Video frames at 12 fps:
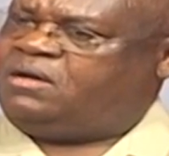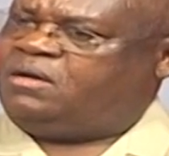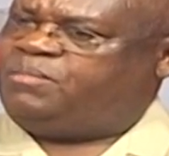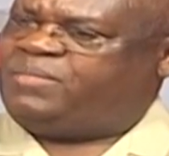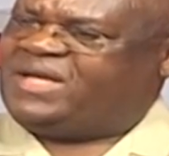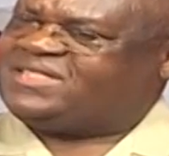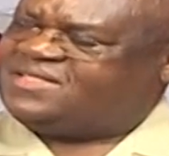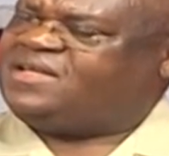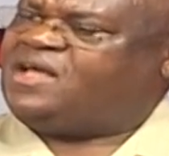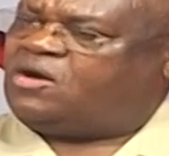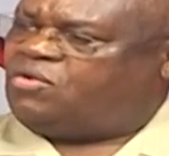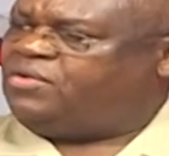my
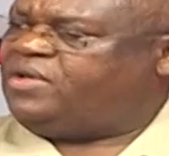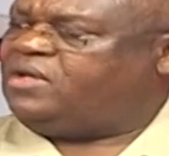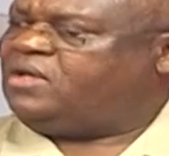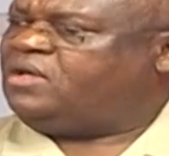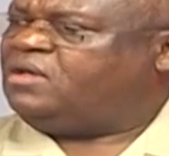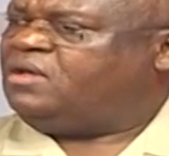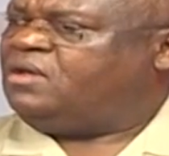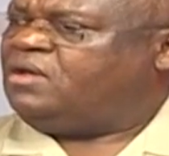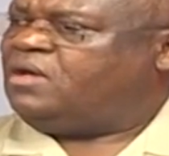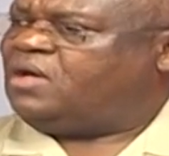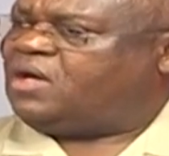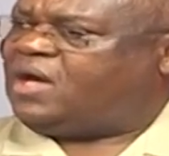senior colleague
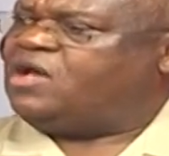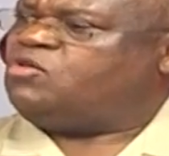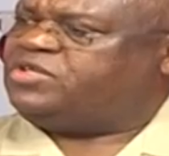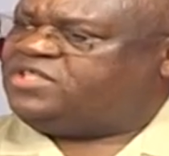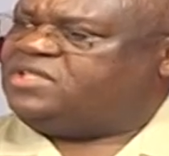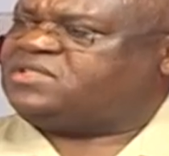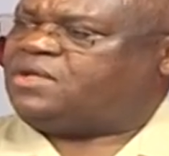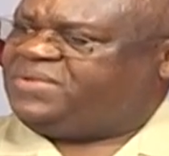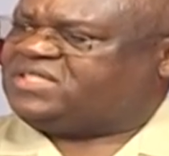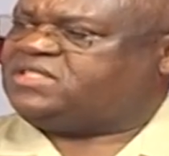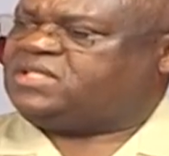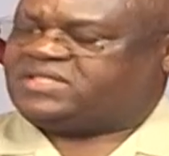Colonel Kizza
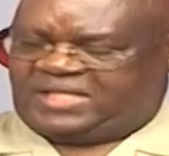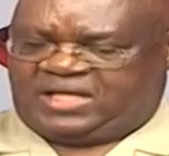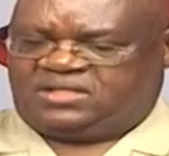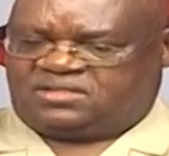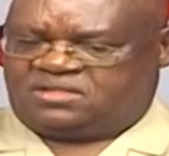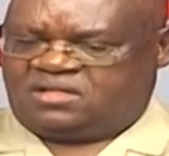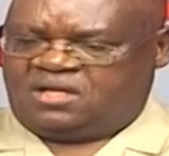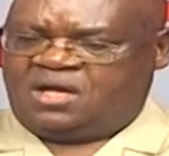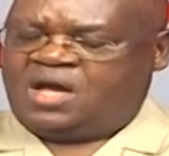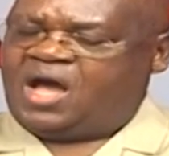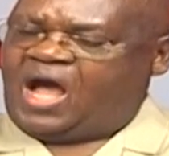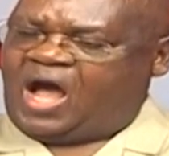says,
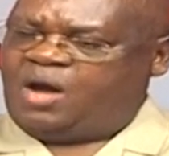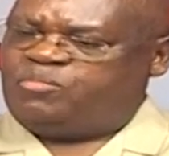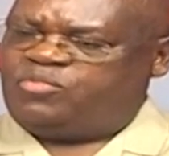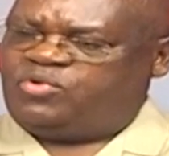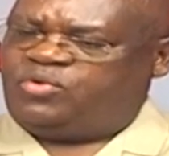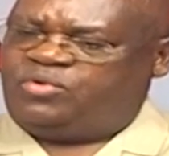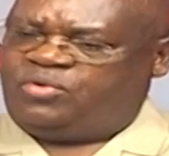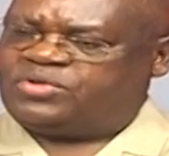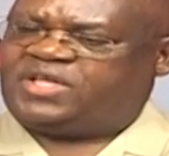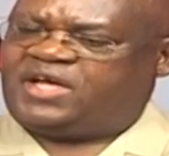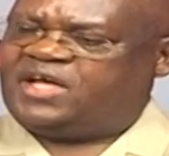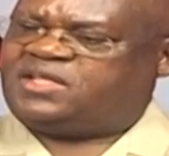I'm
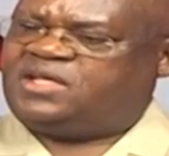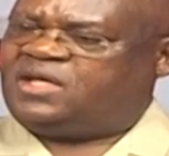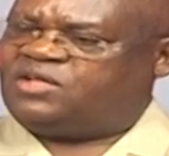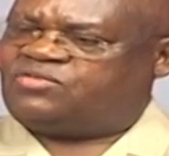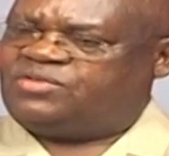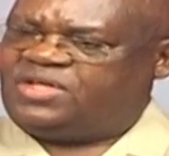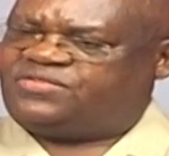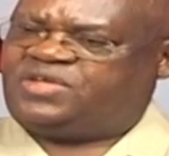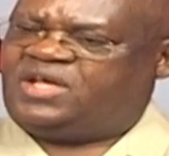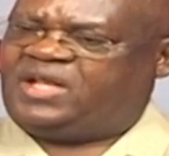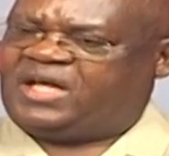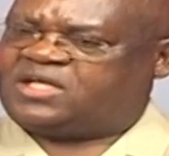not getting into this
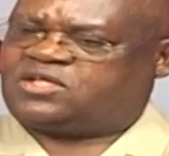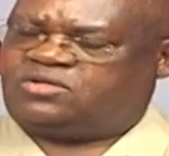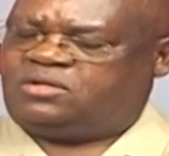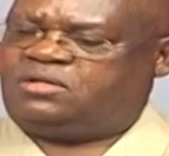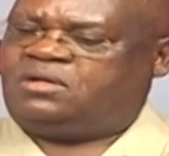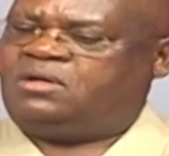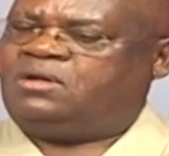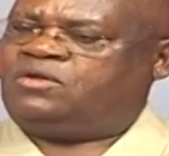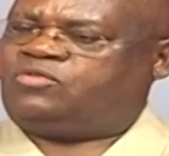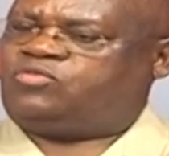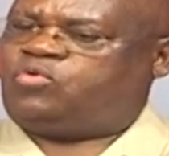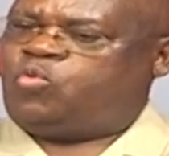election
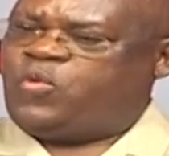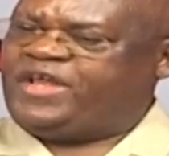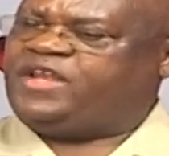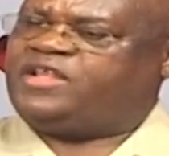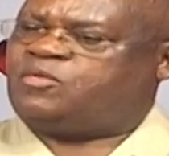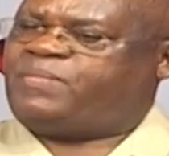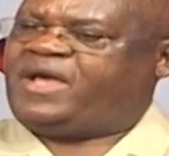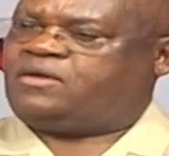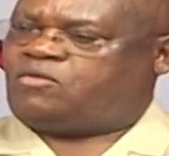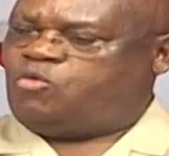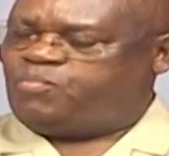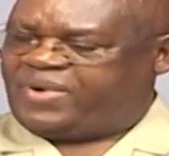to win by
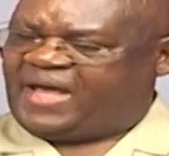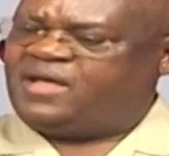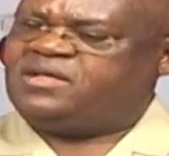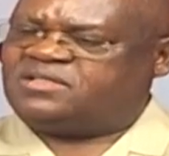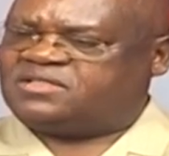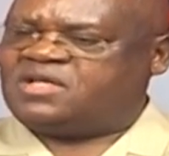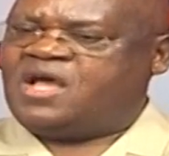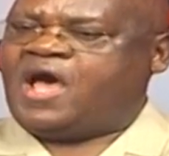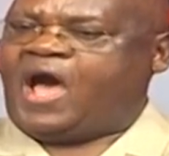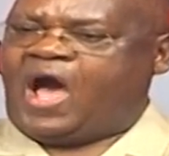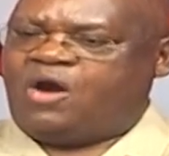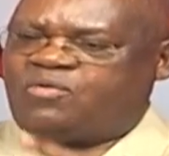compliance.
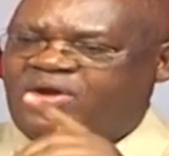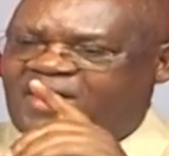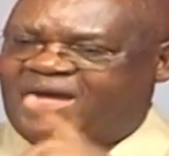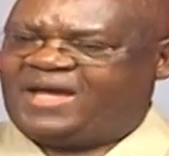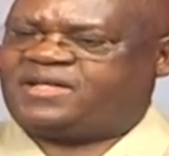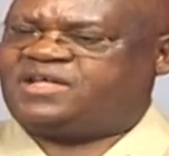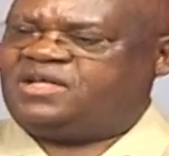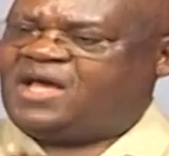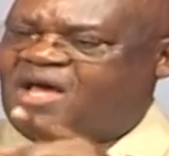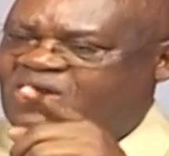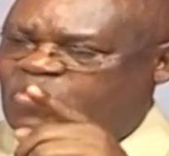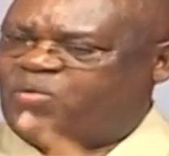I will get in
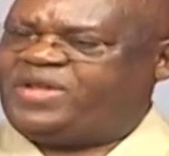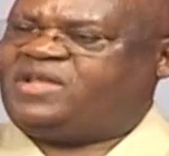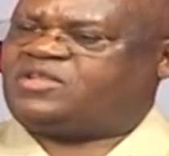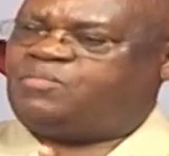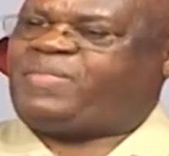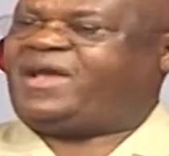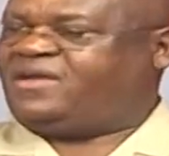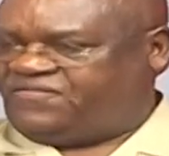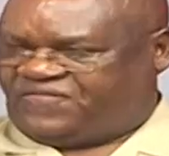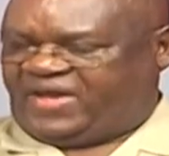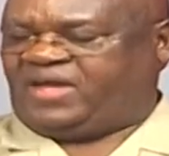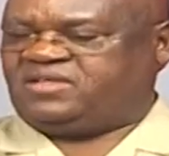and win it by
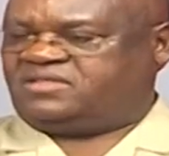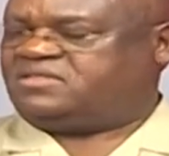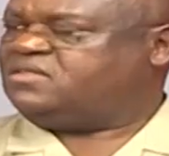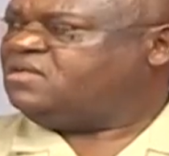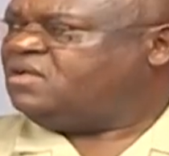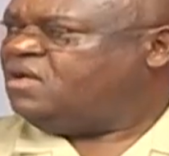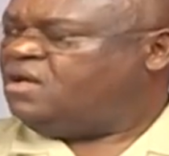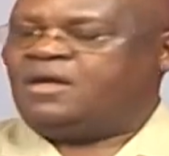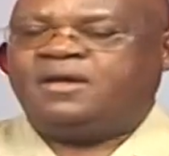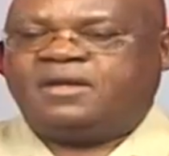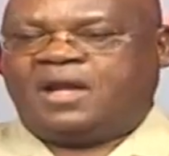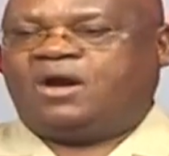defiance.
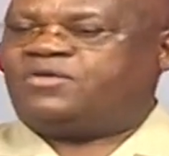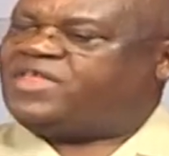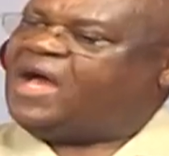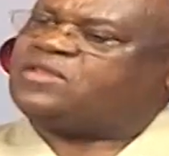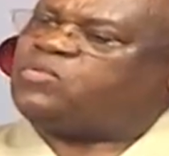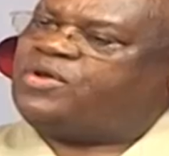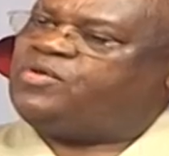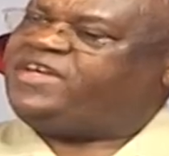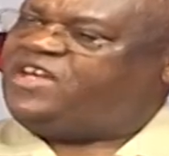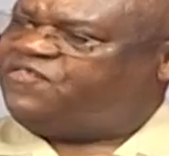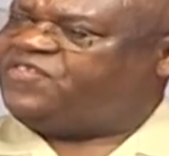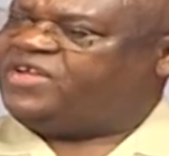Now, that one
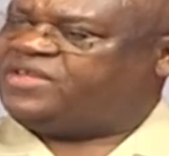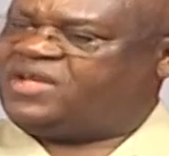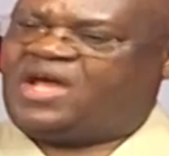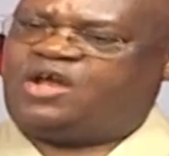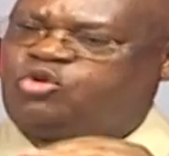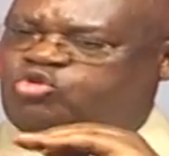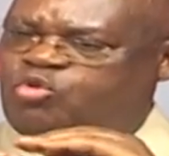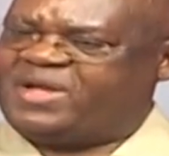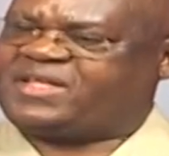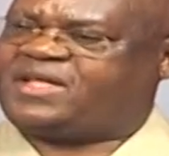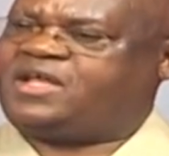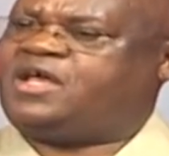definitely and
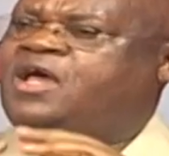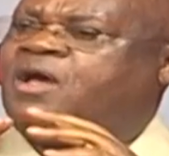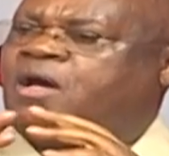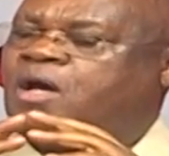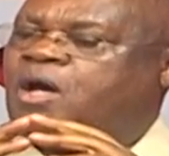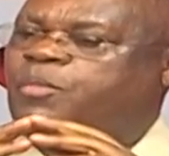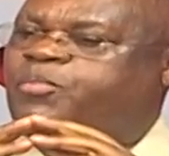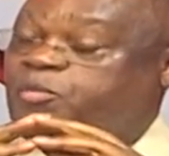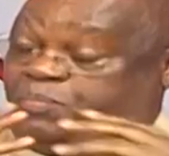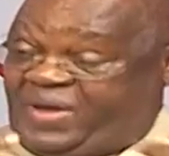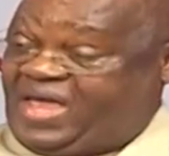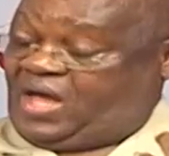automatically uh,
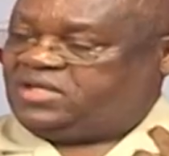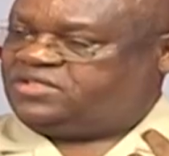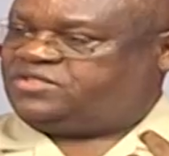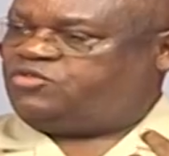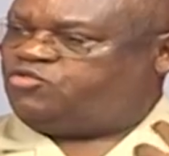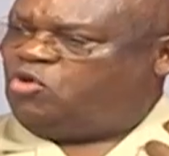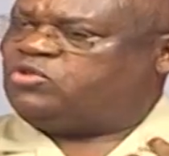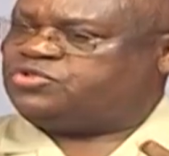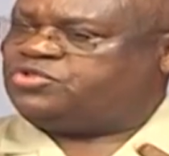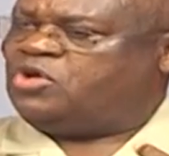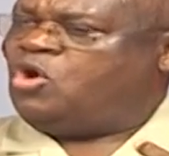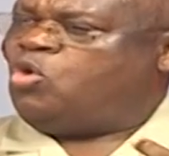prepares
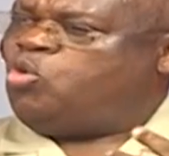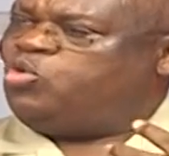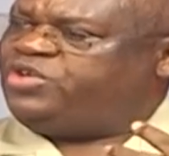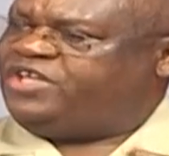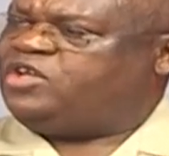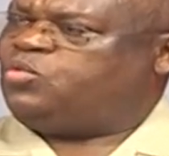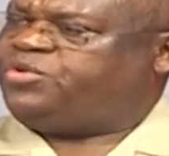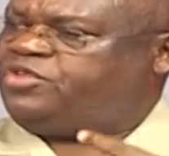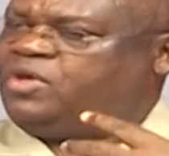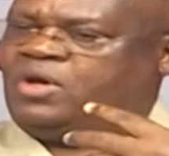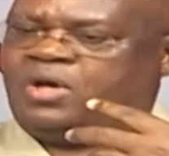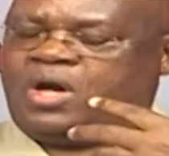those who deal
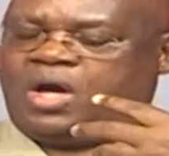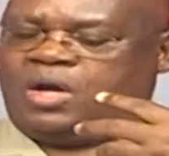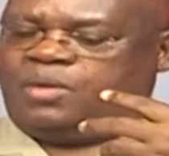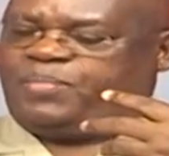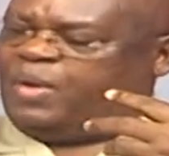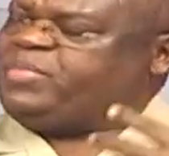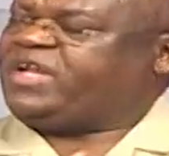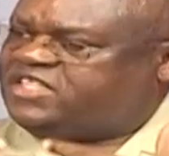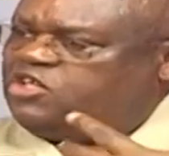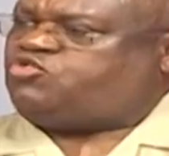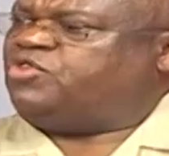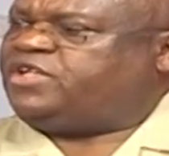with uh, uh public
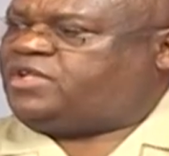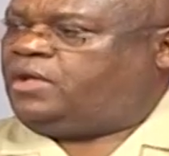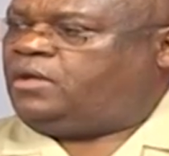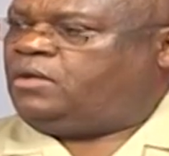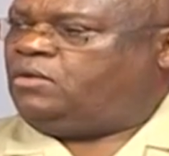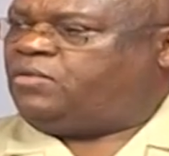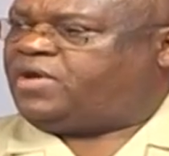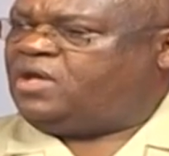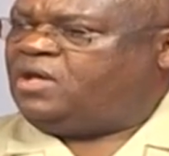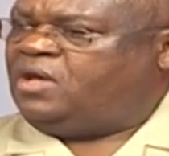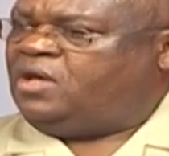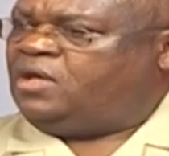security,
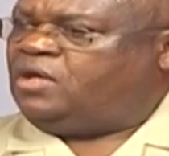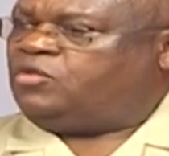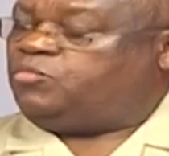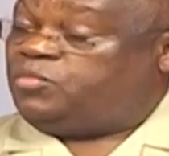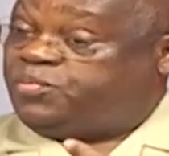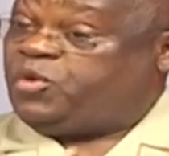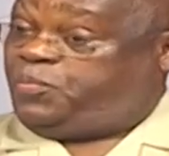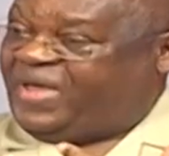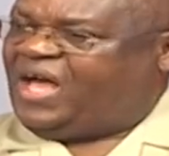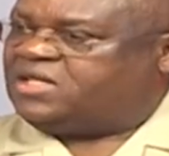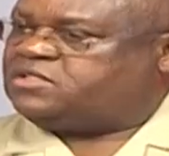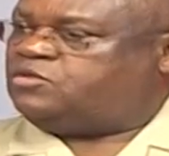okay,
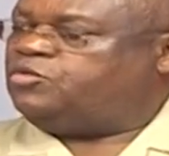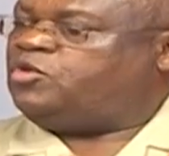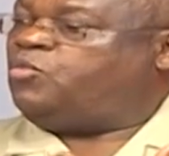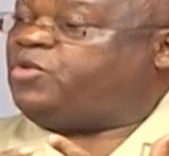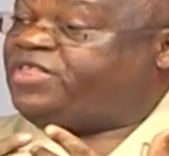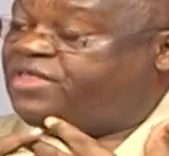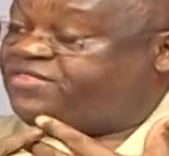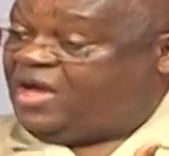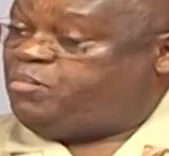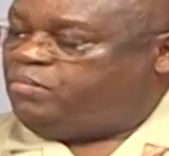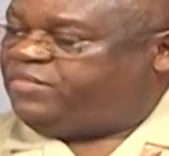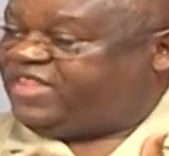prepares with
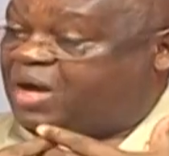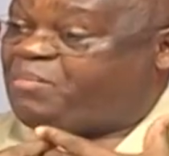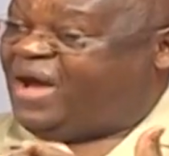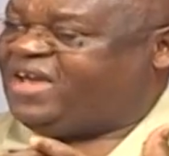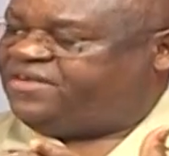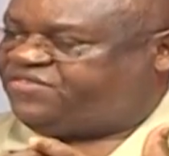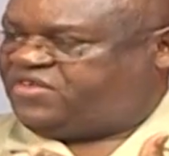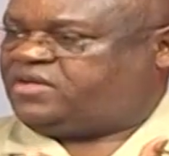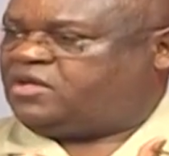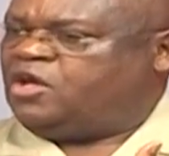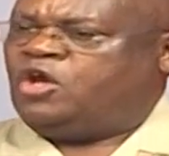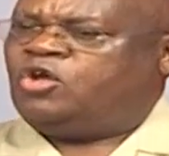them, their mindset,
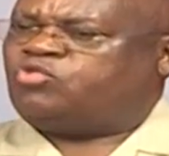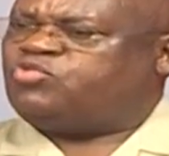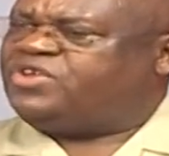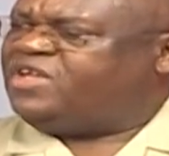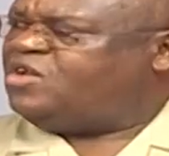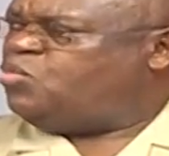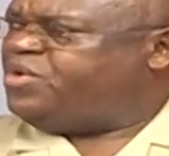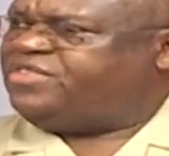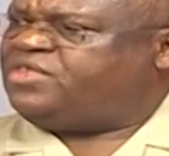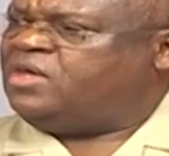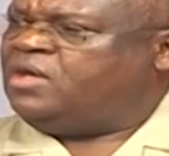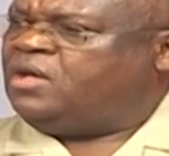to deal
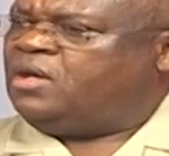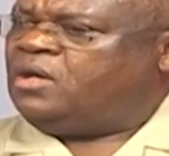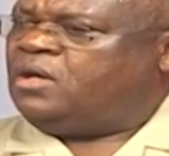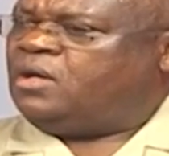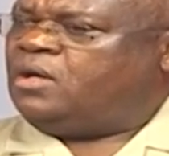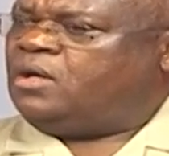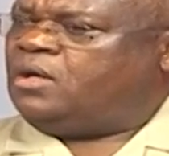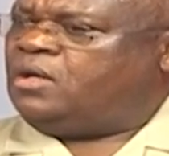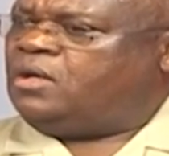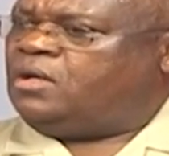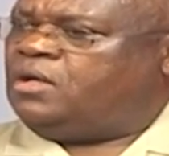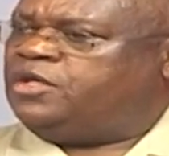with
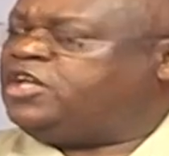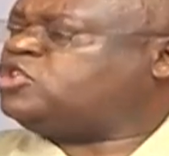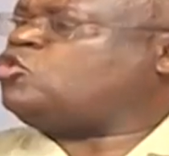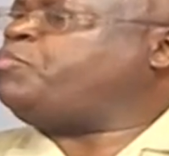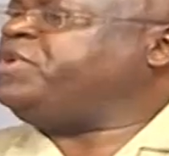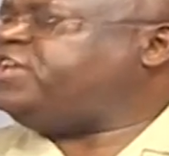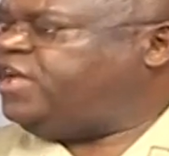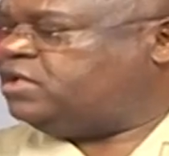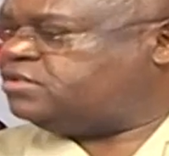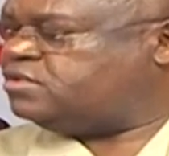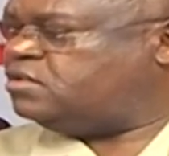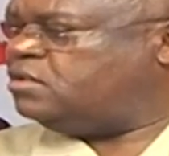
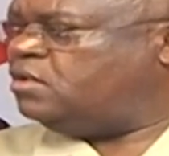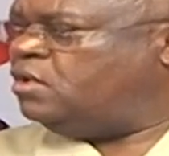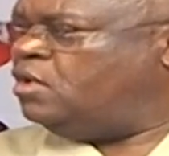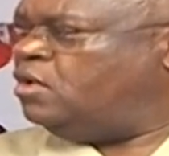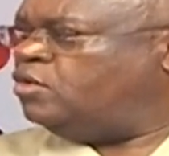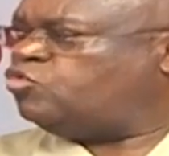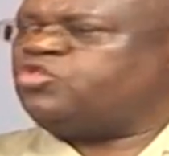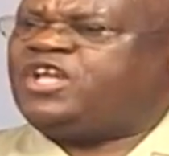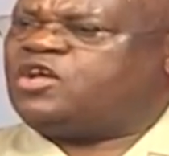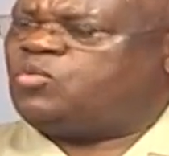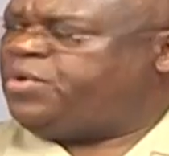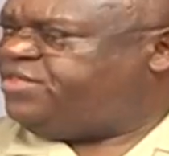disobedience. So the police to
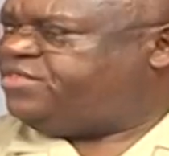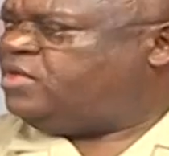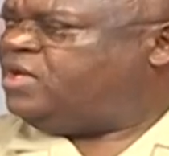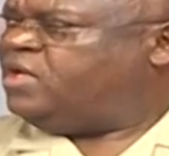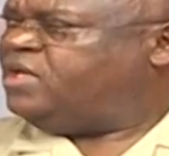deal with so,